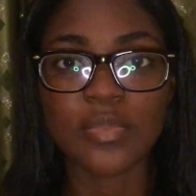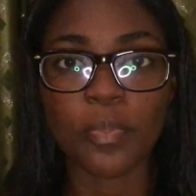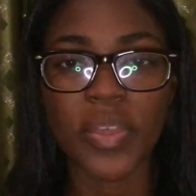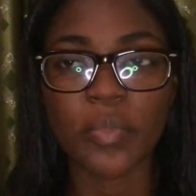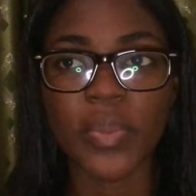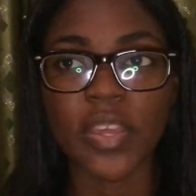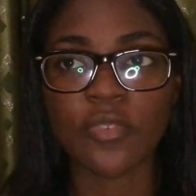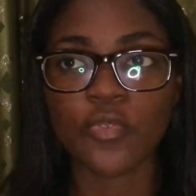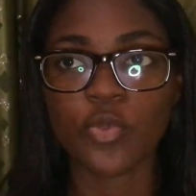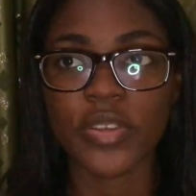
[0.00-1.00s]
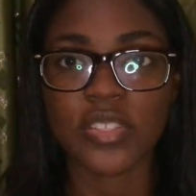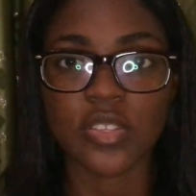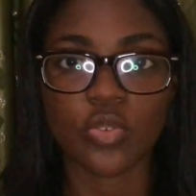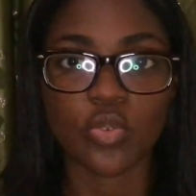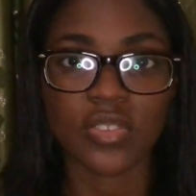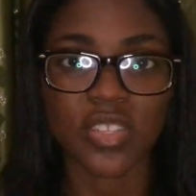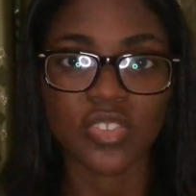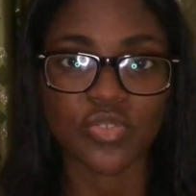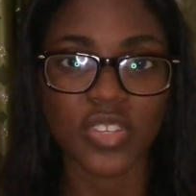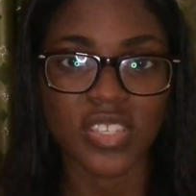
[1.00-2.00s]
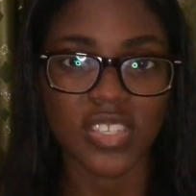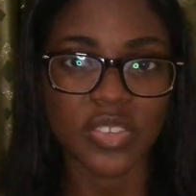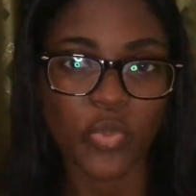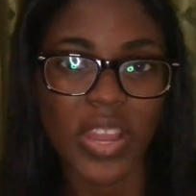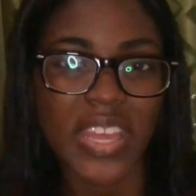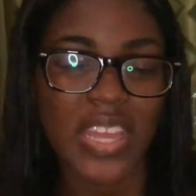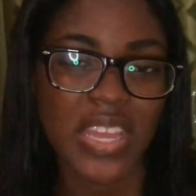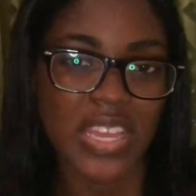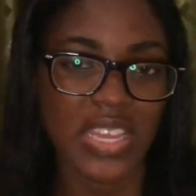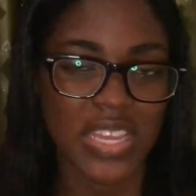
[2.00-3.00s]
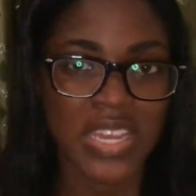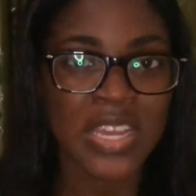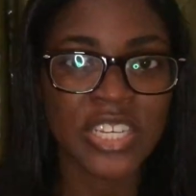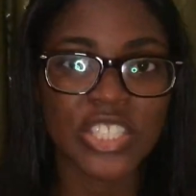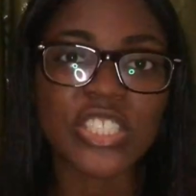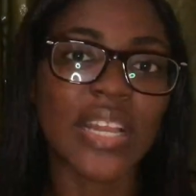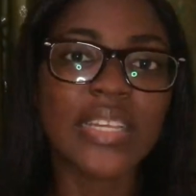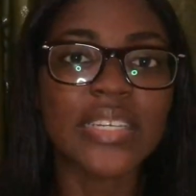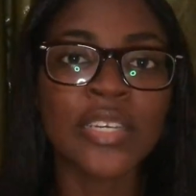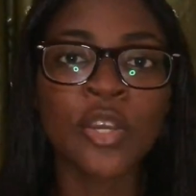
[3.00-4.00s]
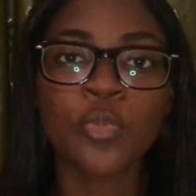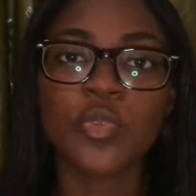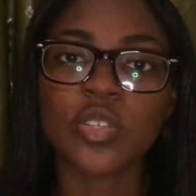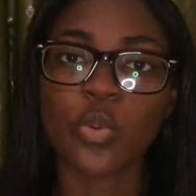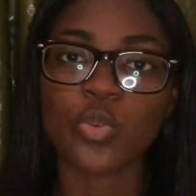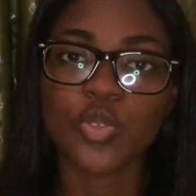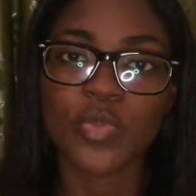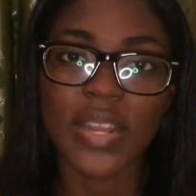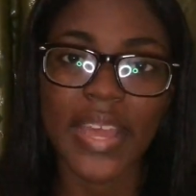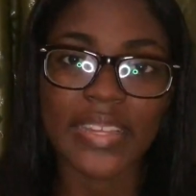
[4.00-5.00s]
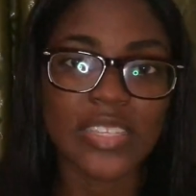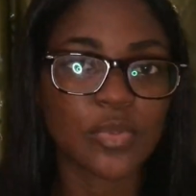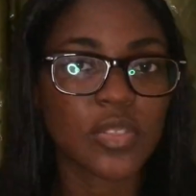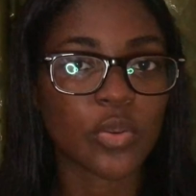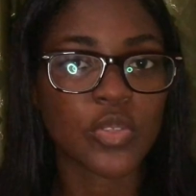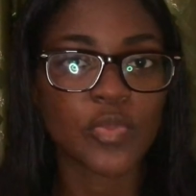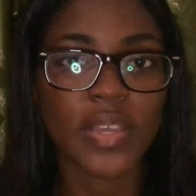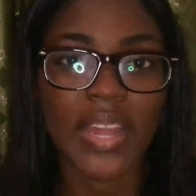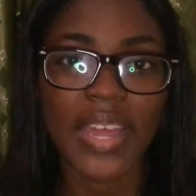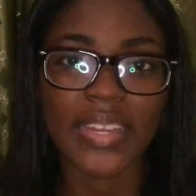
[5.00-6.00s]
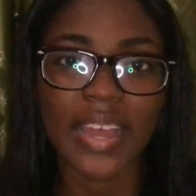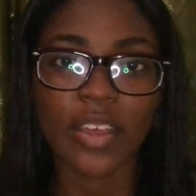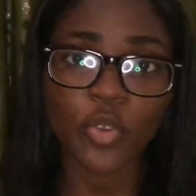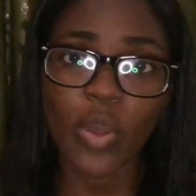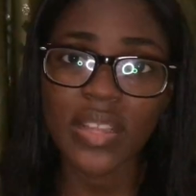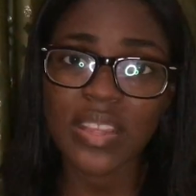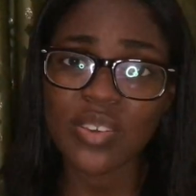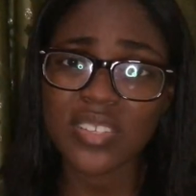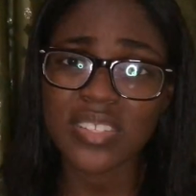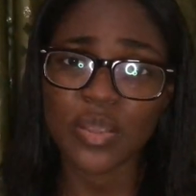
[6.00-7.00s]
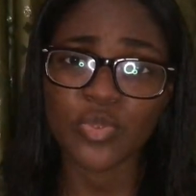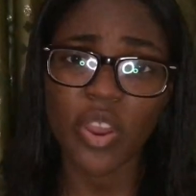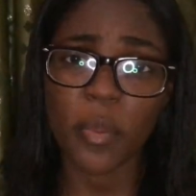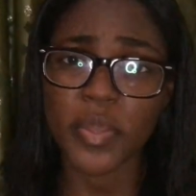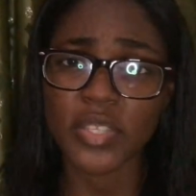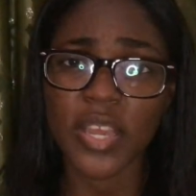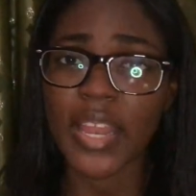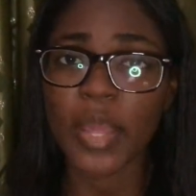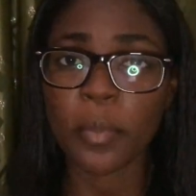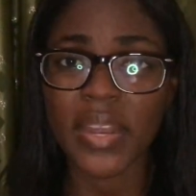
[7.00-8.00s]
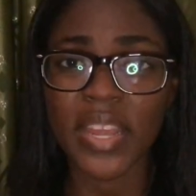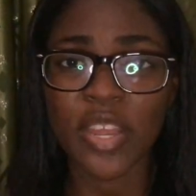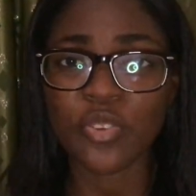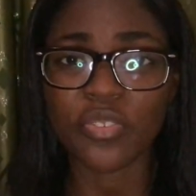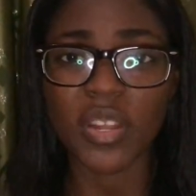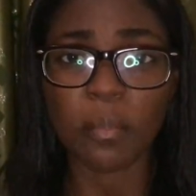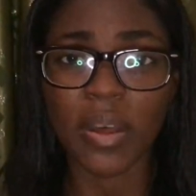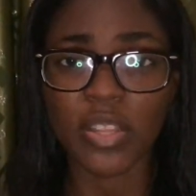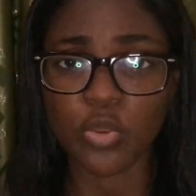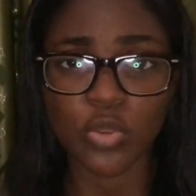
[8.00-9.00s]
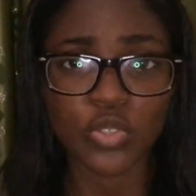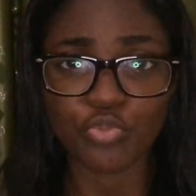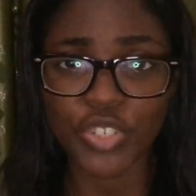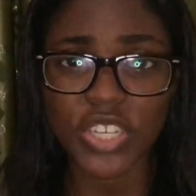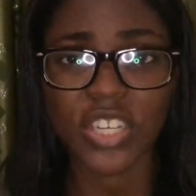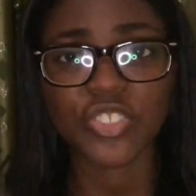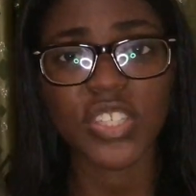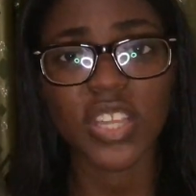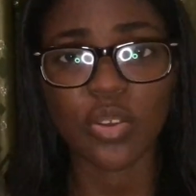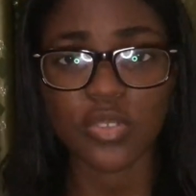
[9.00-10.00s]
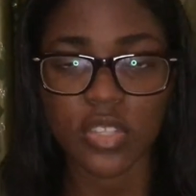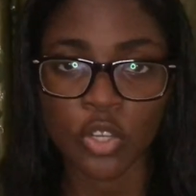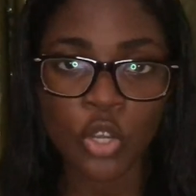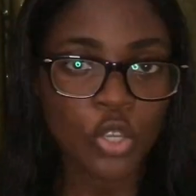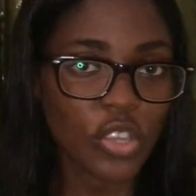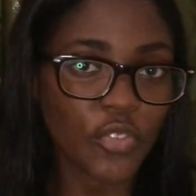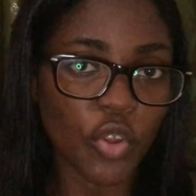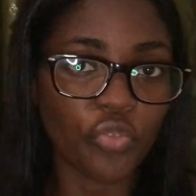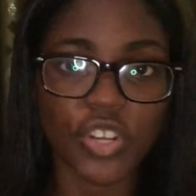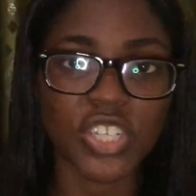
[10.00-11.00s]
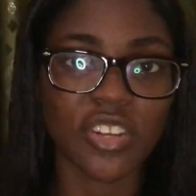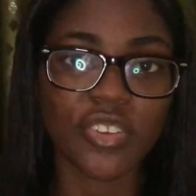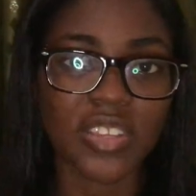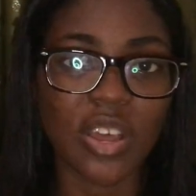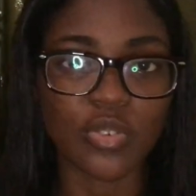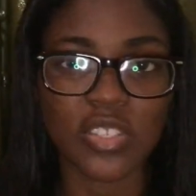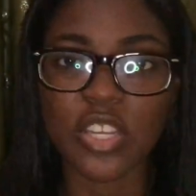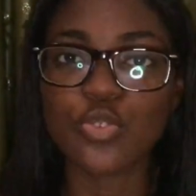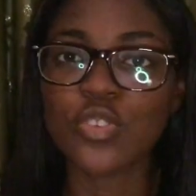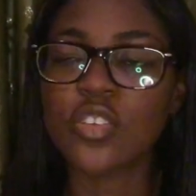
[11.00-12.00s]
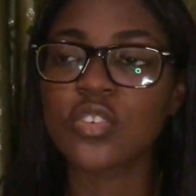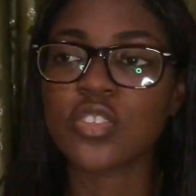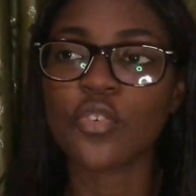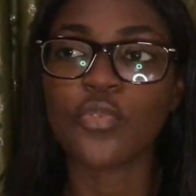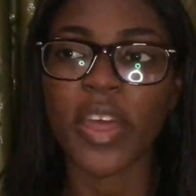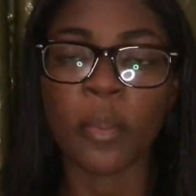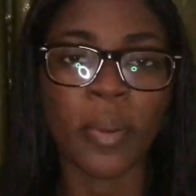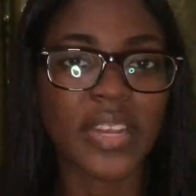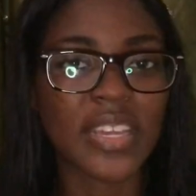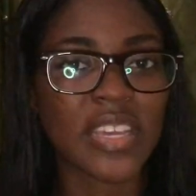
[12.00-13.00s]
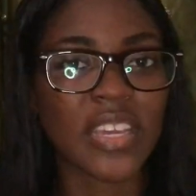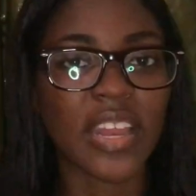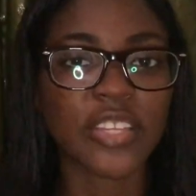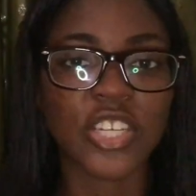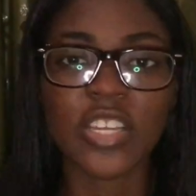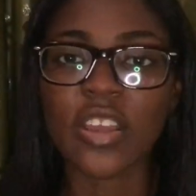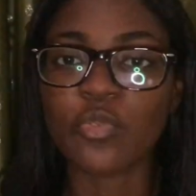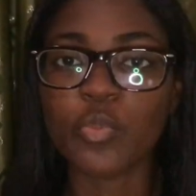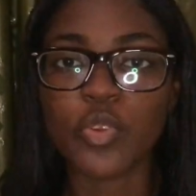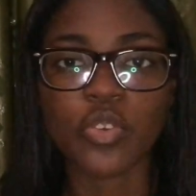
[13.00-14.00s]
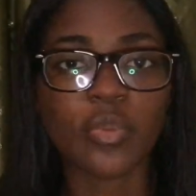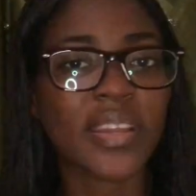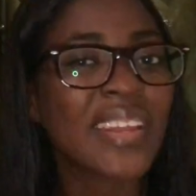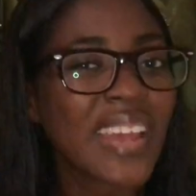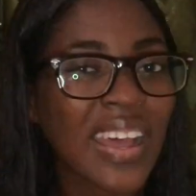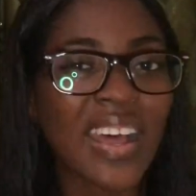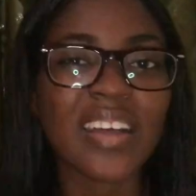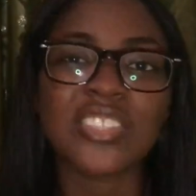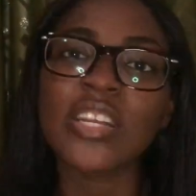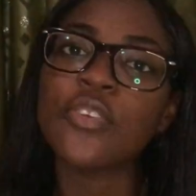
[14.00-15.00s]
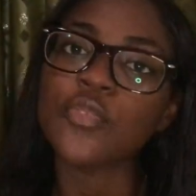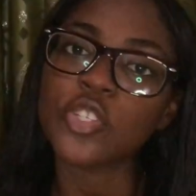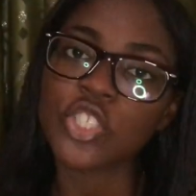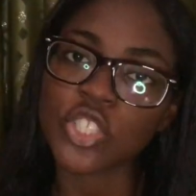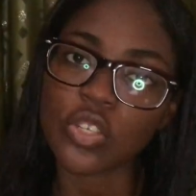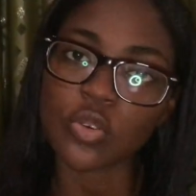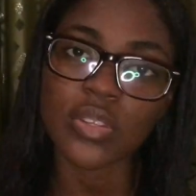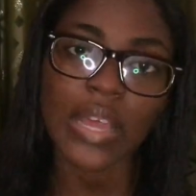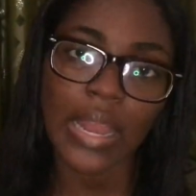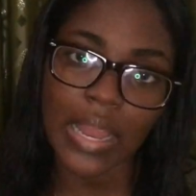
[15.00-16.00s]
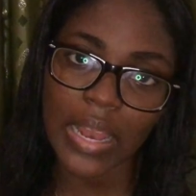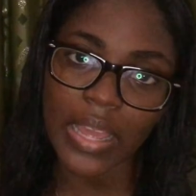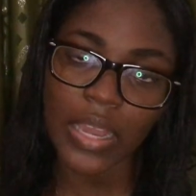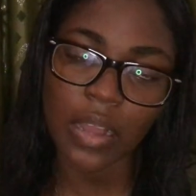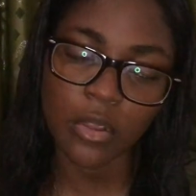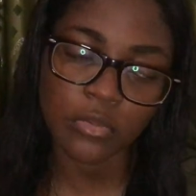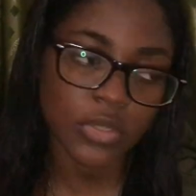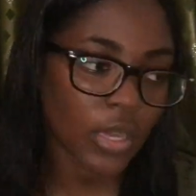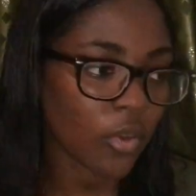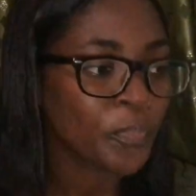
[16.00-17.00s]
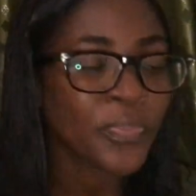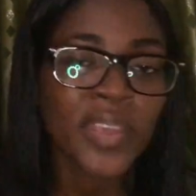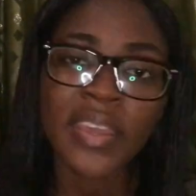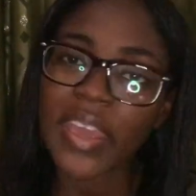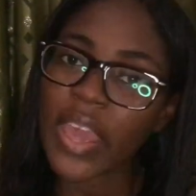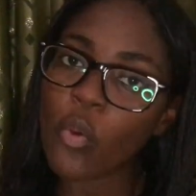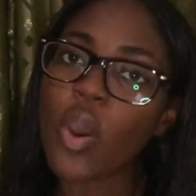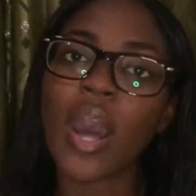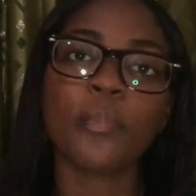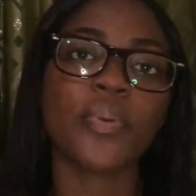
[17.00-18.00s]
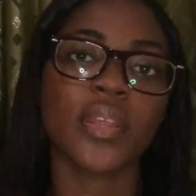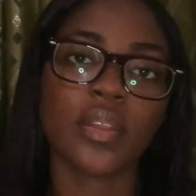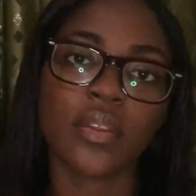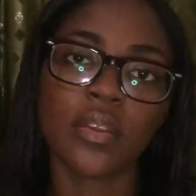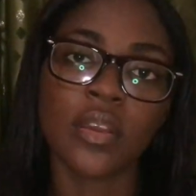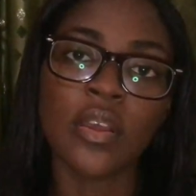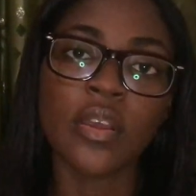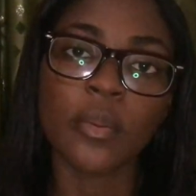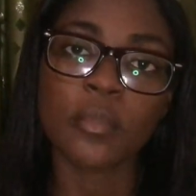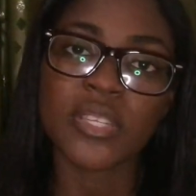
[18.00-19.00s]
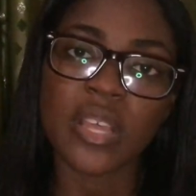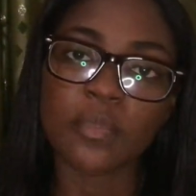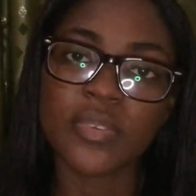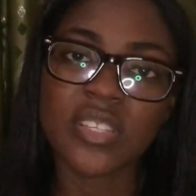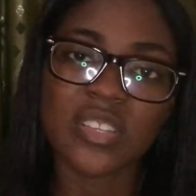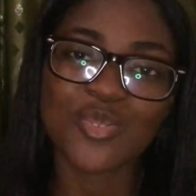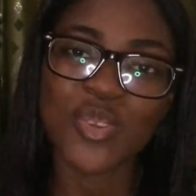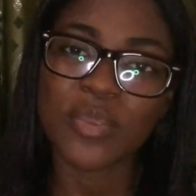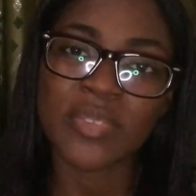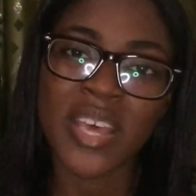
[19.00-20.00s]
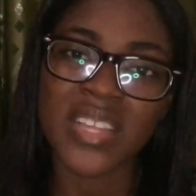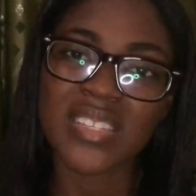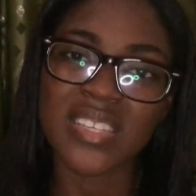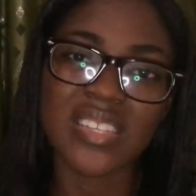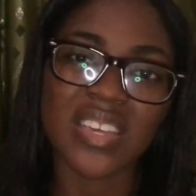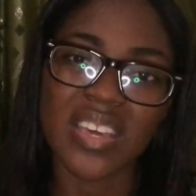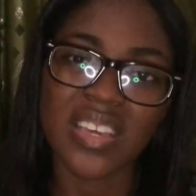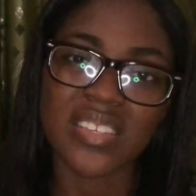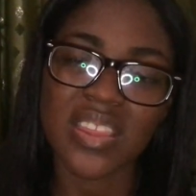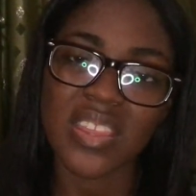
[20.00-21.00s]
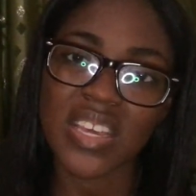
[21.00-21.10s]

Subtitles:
big influencers or content creators, and we're like, hey, Charlie, me too, I want to be like this, me too, I want to be like that. You are 1,000 subscribers and you're like, by the end of the month, you want to reach 100,000. So if you don't reach 100,000 and you see yourself like panicking, you're like, Charlie, I've not been doing it. No, Charlie, for chill, Tala, like, calm down. It will happen. Mr. Beast, it took him 13 years